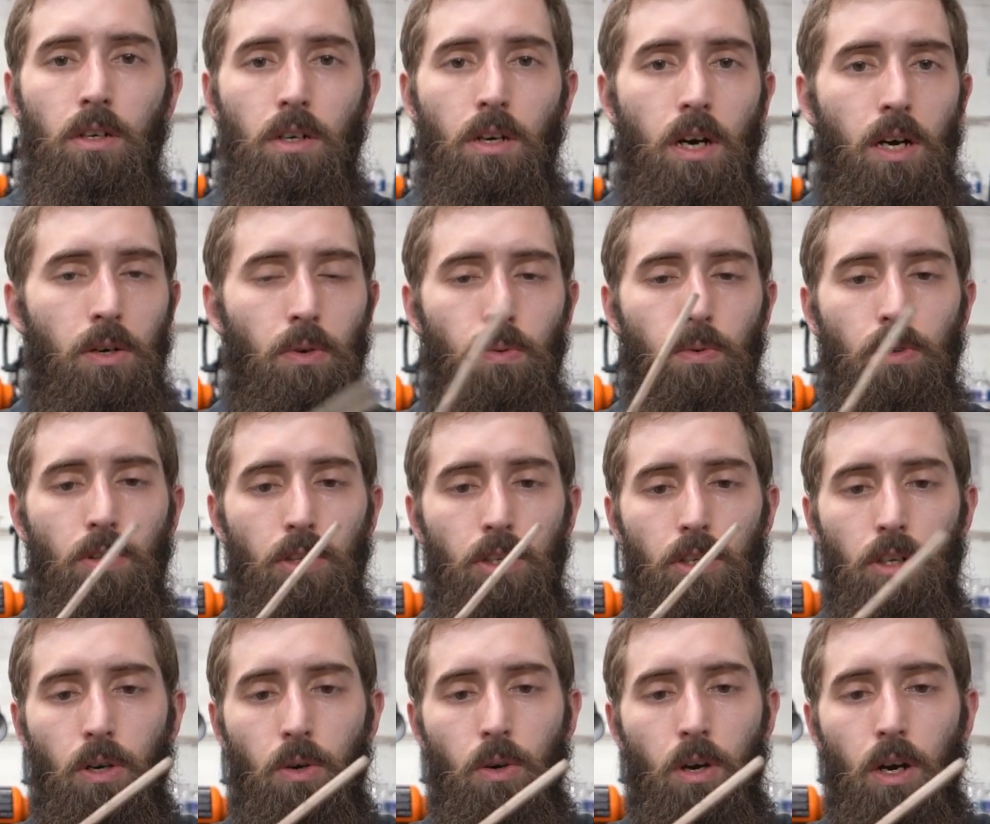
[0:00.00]
I don't really
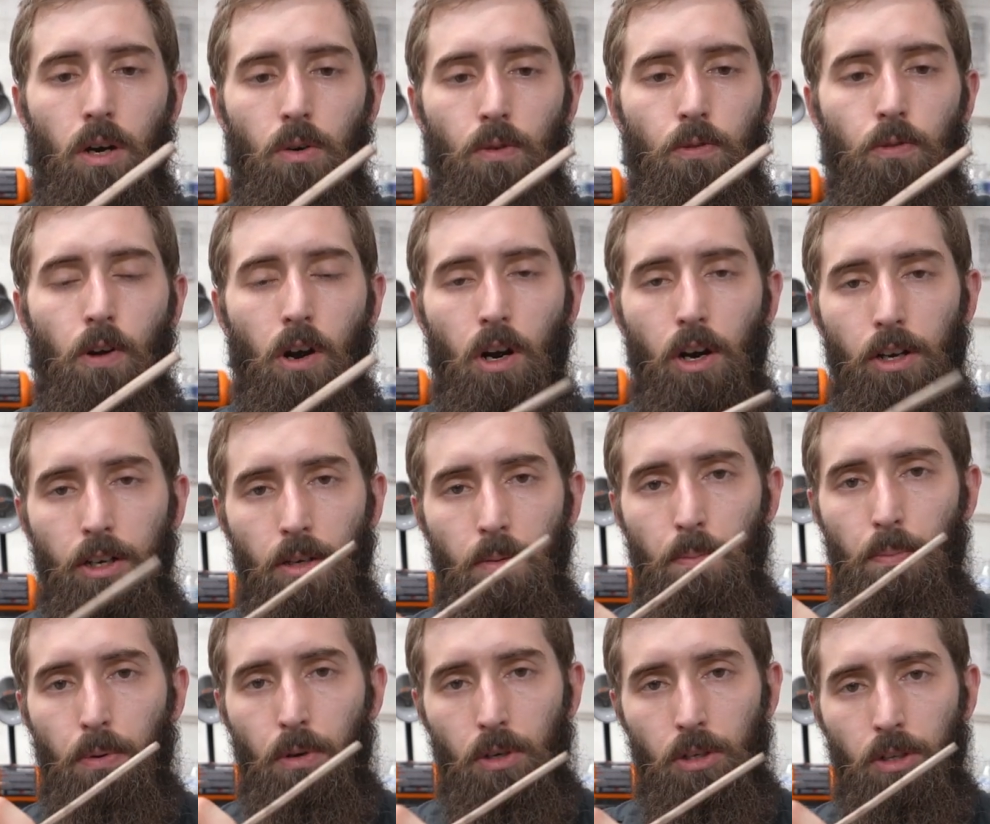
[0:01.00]
know how far I can
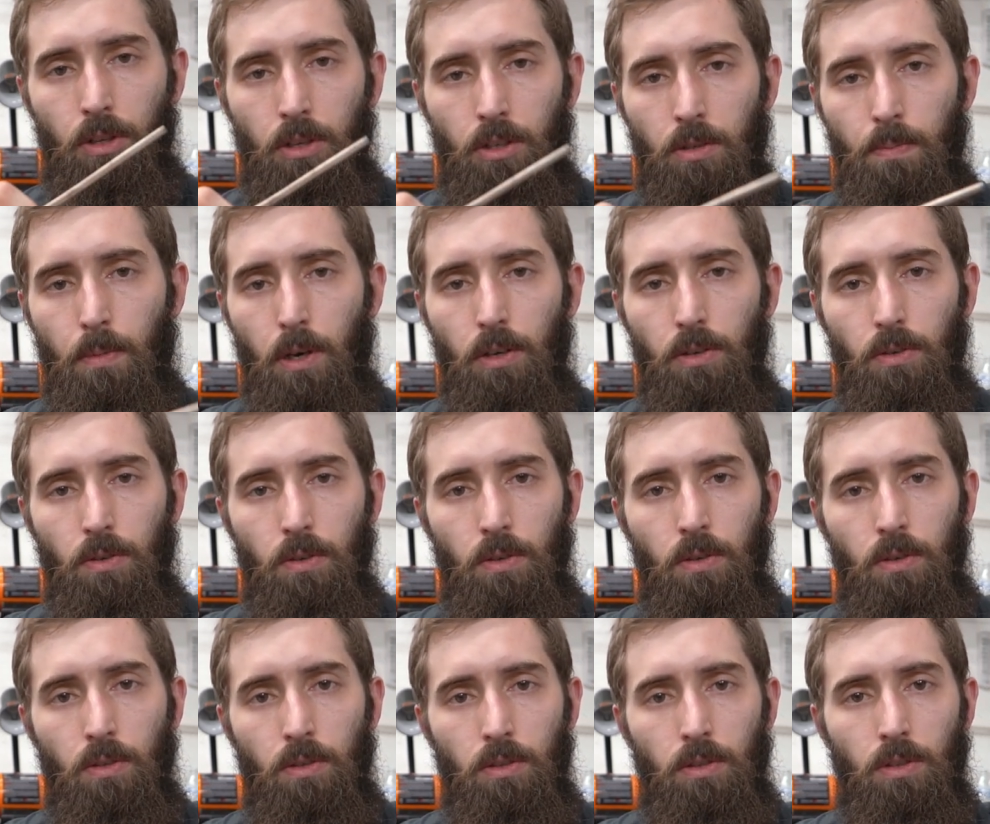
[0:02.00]
push this metal,
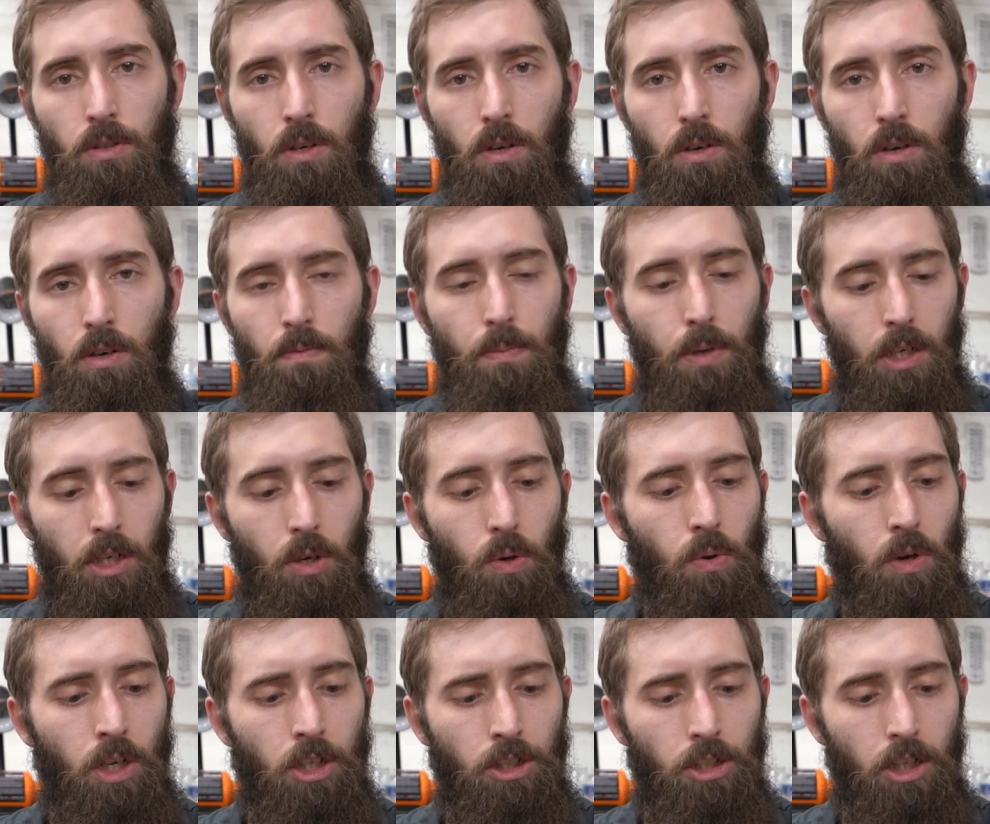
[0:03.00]
so I've been
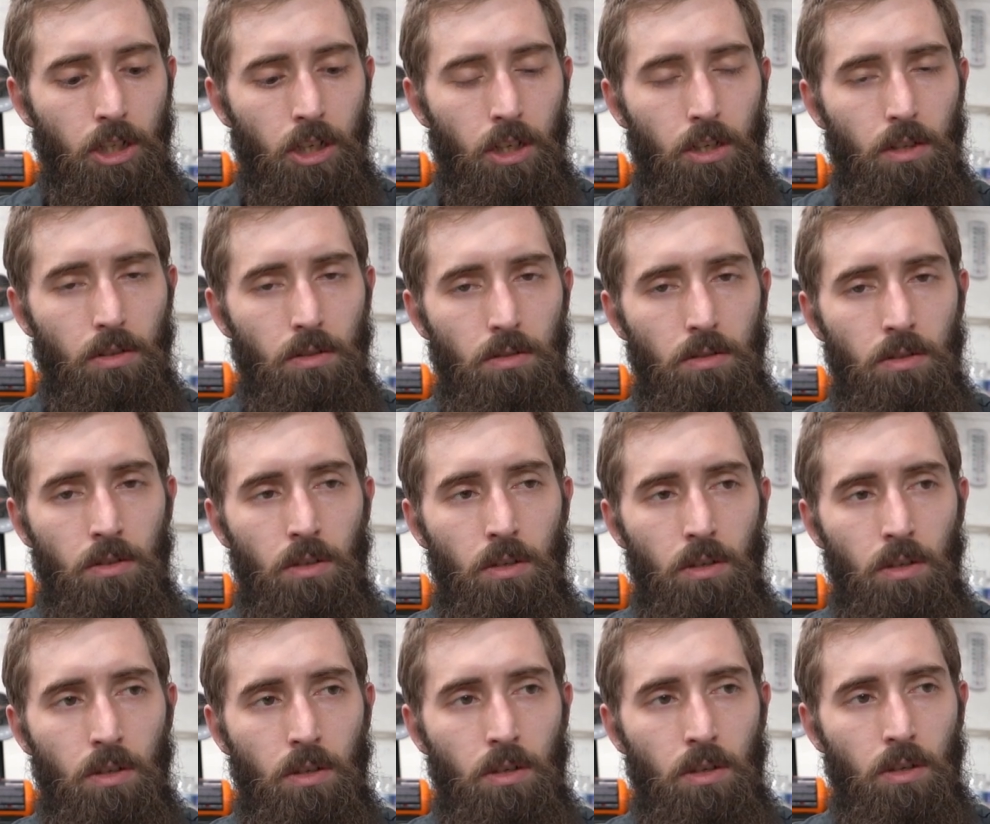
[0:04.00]
quenching it
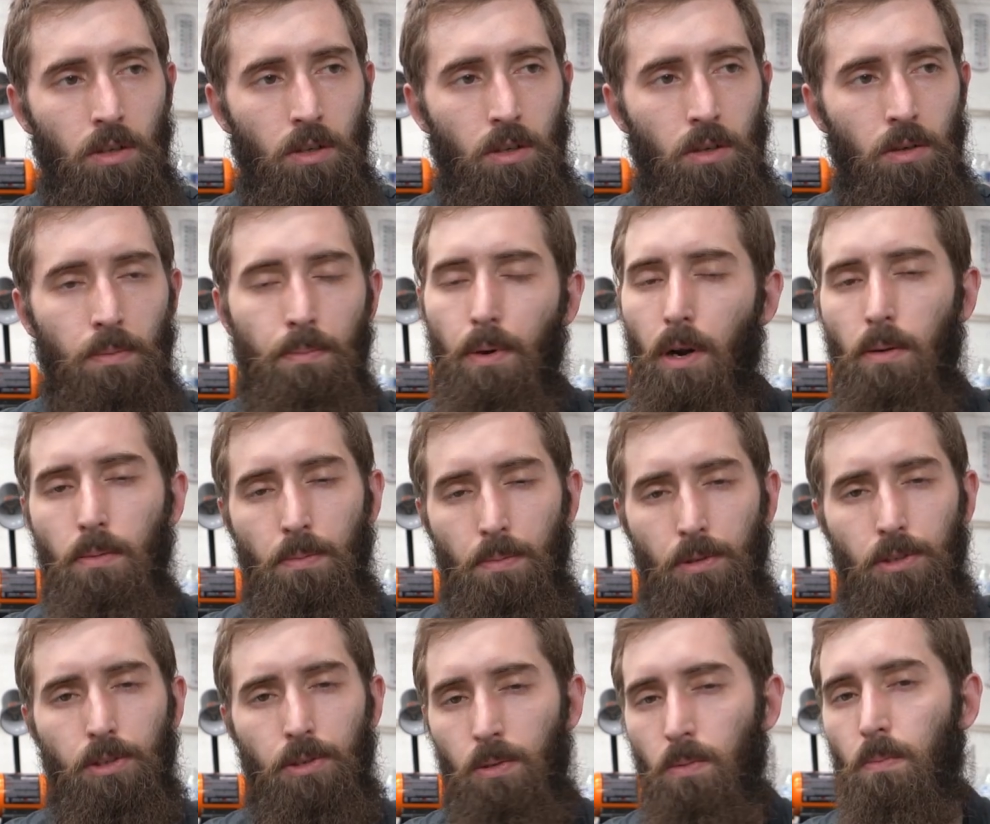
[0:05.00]
probably
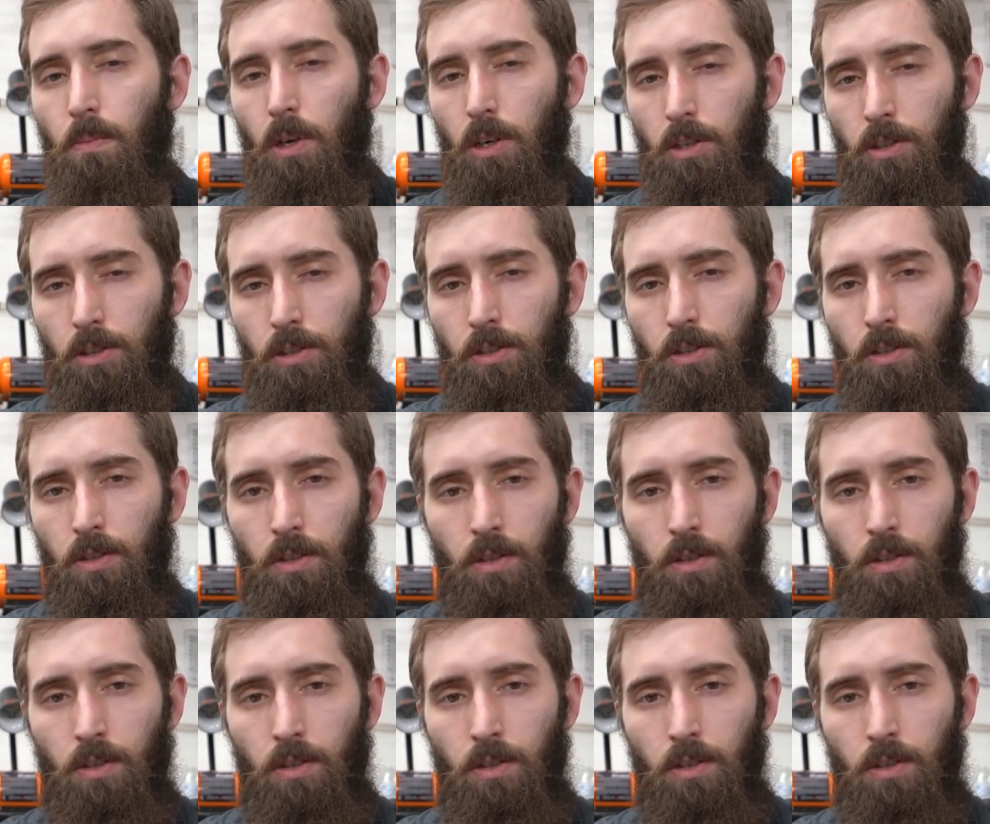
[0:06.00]
too much.